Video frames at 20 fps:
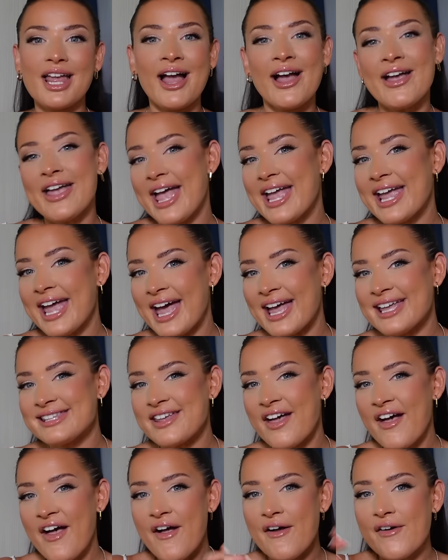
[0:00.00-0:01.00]
Okay guys,
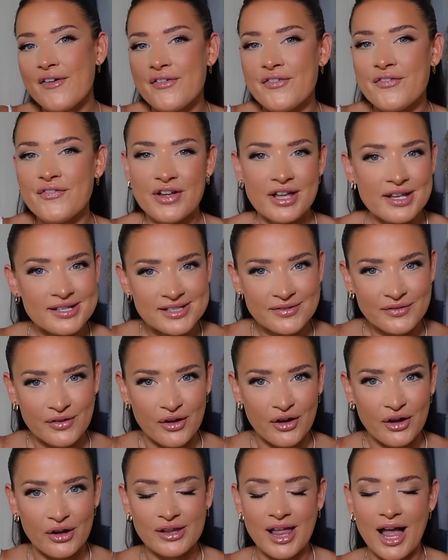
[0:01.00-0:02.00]
first of
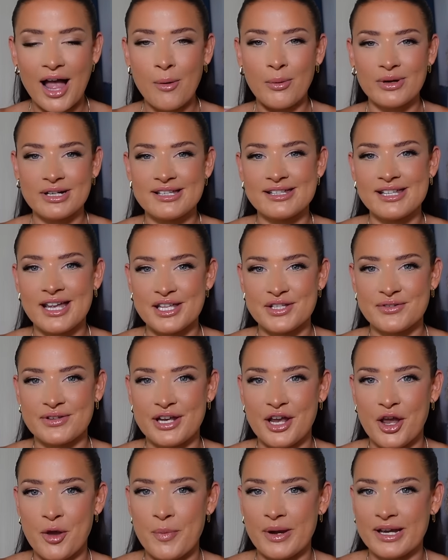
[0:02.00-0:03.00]
all, I want to start this
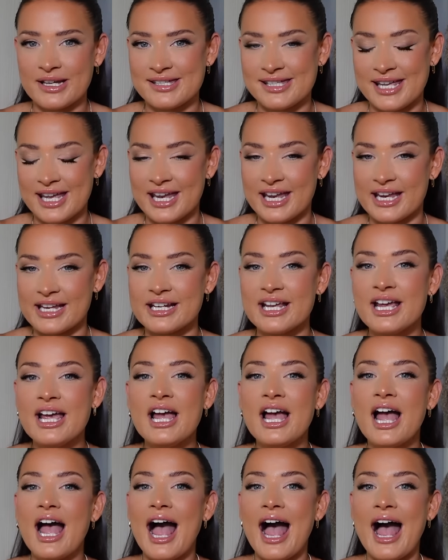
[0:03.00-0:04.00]
video by saying
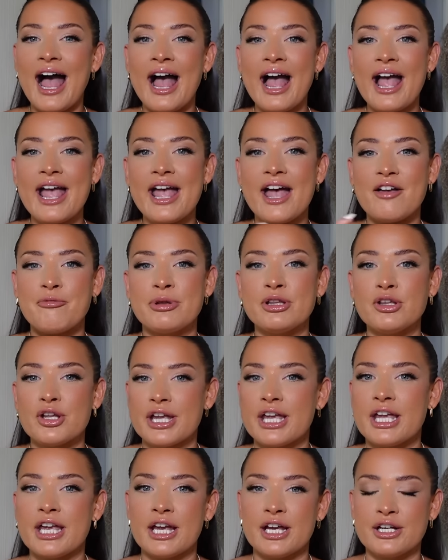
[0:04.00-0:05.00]
I have been
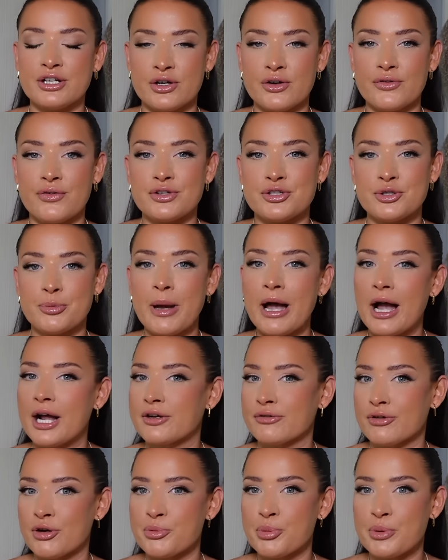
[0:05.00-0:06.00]
lucky enough to
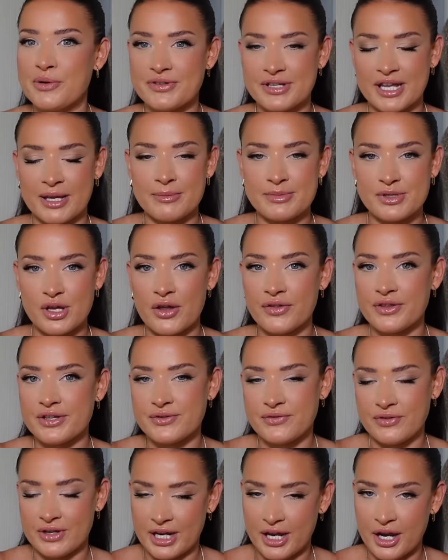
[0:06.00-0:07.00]
partner up with Skims on
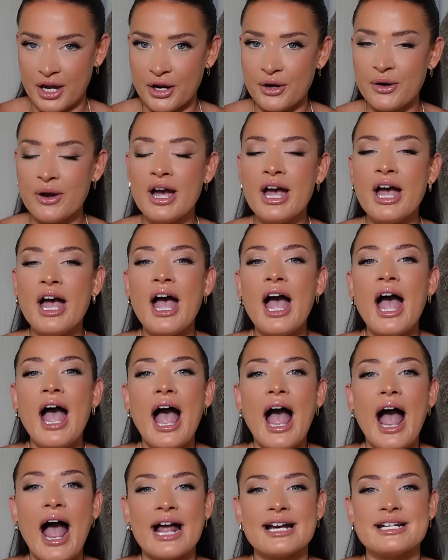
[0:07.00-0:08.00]
this video,
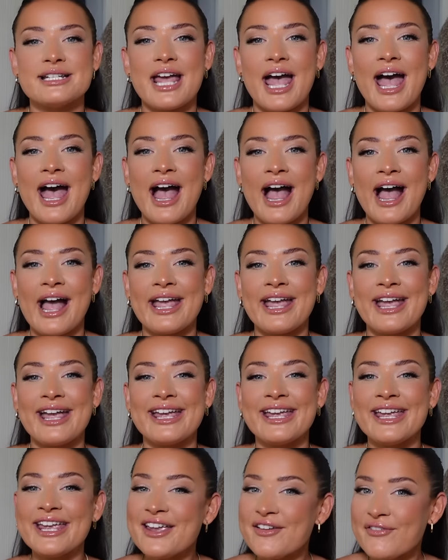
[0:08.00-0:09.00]
and I
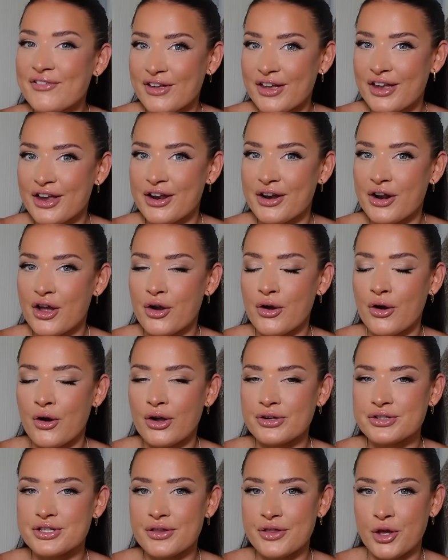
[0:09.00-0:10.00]
even
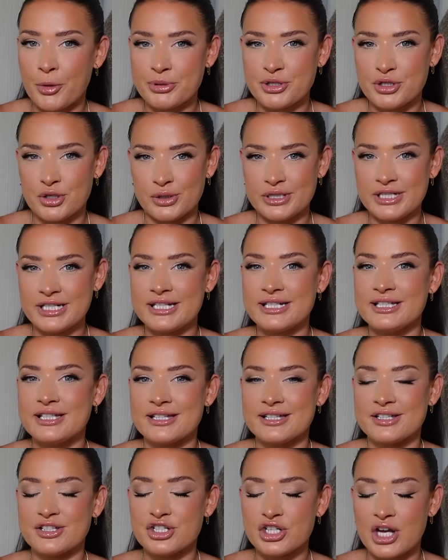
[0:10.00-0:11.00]
got the opportunity
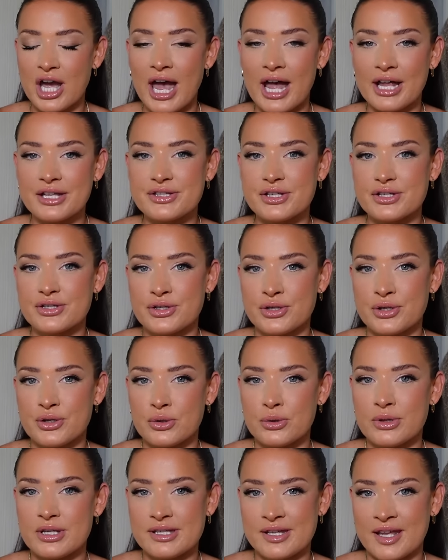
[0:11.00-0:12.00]
to chat
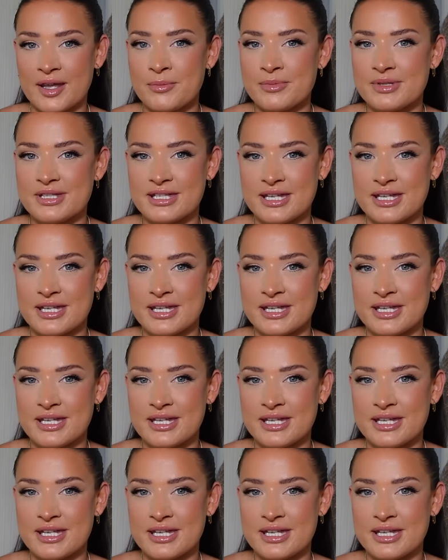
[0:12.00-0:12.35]
to the Skims